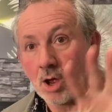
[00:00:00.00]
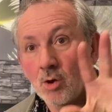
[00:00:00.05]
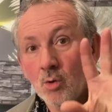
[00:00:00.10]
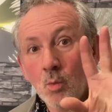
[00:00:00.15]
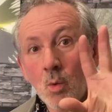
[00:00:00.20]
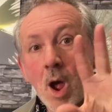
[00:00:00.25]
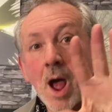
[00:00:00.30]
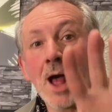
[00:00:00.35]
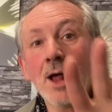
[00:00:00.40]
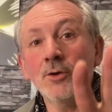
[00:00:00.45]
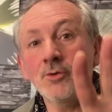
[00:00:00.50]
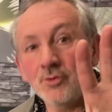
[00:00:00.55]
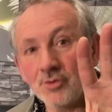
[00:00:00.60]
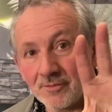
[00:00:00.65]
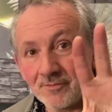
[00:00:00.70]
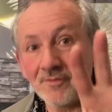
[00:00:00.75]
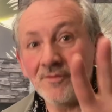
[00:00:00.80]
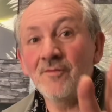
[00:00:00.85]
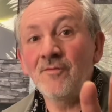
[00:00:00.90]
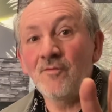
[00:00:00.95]

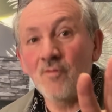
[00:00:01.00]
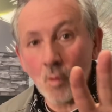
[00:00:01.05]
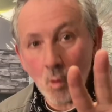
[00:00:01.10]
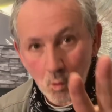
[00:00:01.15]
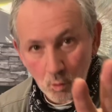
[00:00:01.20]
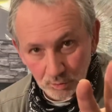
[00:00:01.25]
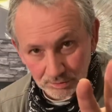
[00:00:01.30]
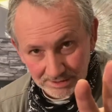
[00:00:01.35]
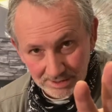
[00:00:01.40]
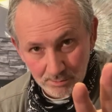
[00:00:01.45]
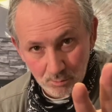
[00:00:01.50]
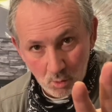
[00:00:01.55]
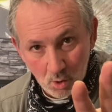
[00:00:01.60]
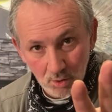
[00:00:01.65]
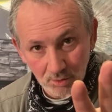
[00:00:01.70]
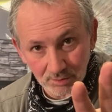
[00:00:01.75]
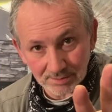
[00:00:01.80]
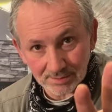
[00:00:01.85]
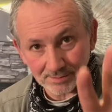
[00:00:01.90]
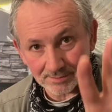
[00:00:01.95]
140
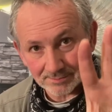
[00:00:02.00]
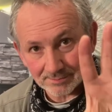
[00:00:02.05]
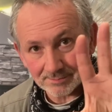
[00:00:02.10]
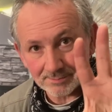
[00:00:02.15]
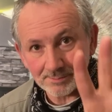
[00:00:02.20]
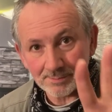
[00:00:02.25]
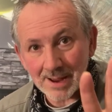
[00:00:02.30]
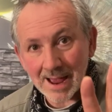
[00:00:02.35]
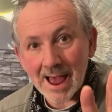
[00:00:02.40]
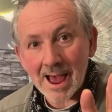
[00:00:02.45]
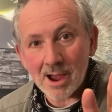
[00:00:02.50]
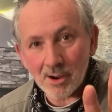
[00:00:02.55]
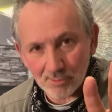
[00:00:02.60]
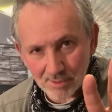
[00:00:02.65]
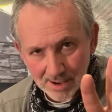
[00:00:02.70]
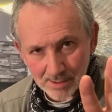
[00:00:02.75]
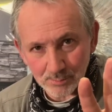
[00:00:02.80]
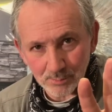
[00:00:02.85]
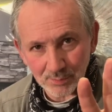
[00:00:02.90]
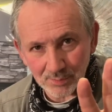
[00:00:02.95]
watt power
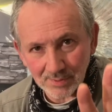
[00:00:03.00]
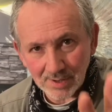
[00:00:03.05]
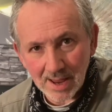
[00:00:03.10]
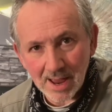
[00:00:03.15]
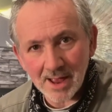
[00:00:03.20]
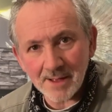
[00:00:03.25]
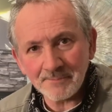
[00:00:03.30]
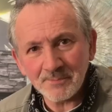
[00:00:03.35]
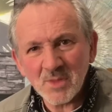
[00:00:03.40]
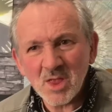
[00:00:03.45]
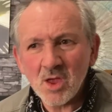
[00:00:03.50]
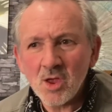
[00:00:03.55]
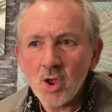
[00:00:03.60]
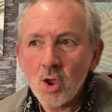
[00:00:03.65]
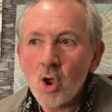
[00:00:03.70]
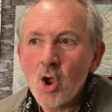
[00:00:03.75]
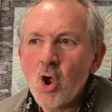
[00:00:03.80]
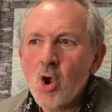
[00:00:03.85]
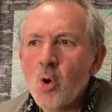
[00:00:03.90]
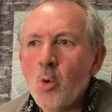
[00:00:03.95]
amp, yeah,
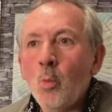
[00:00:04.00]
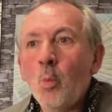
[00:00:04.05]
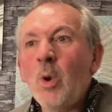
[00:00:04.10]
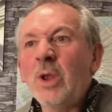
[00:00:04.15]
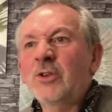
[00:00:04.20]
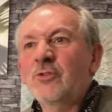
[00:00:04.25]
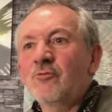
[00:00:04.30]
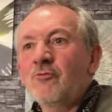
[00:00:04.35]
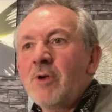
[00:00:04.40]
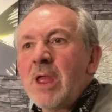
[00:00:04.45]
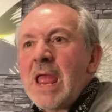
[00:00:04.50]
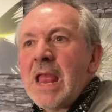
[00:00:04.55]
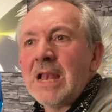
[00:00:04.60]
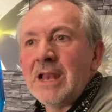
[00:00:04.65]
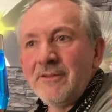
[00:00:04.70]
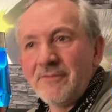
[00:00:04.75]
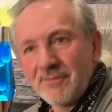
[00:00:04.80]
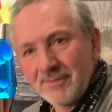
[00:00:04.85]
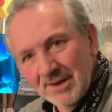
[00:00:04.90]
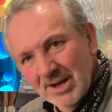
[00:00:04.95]
which
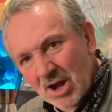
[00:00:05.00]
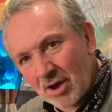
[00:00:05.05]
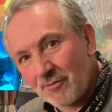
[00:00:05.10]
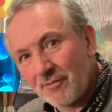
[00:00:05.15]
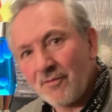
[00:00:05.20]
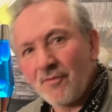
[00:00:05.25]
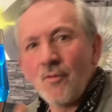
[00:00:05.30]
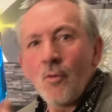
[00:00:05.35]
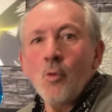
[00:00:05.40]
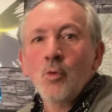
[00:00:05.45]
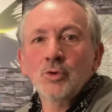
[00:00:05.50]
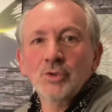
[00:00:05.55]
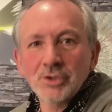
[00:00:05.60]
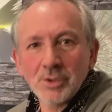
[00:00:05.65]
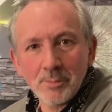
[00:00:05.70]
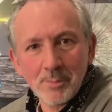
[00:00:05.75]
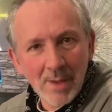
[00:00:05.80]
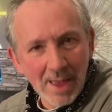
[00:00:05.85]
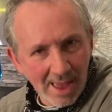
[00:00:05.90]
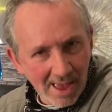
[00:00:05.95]
really, forced a
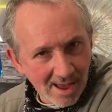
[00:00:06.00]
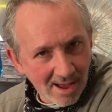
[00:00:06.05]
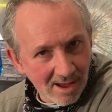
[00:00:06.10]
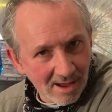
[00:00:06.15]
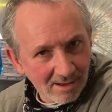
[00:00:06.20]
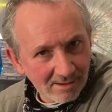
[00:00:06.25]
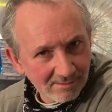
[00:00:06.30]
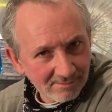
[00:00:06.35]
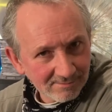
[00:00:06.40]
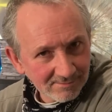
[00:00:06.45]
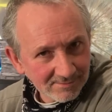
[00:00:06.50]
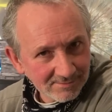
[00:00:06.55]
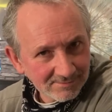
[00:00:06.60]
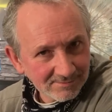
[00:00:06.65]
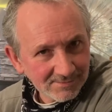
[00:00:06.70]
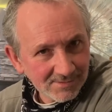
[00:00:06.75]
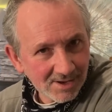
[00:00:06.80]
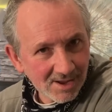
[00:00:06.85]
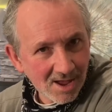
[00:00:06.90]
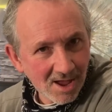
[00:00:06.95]
better
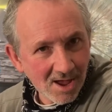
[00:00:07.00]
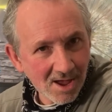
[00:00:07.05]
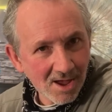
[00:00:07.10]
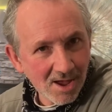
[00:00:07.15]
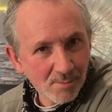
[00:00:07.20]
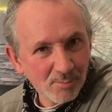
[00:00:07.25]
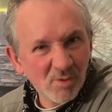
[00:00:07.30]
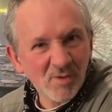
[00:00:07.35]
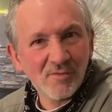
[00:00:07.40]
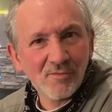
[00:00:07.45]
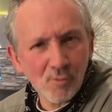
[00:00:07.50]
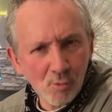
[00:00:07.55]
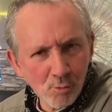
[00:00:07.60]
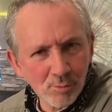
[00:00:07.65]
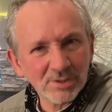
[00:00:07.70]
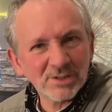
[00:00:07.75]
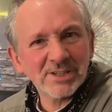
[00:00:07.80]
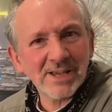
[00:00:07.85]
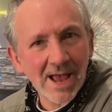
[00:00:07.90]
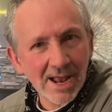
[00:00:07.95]

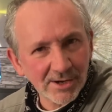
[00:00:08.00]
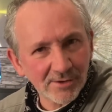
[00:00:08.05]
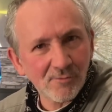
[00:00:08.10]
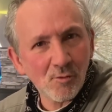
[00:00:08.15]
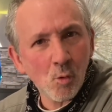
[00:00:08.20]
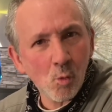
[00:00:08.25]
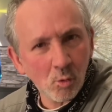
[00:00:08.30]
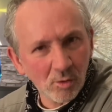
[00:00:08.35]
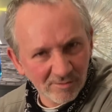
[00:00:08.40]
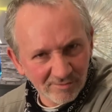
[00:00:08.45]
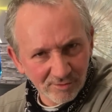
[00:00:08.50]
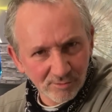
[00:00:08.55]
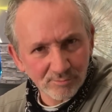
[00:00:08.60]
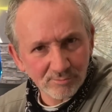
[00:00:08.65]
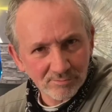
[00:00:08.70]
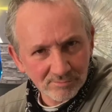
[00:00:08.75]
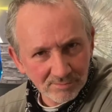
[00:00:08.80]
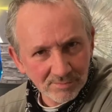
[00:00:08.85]
performance out of all of them.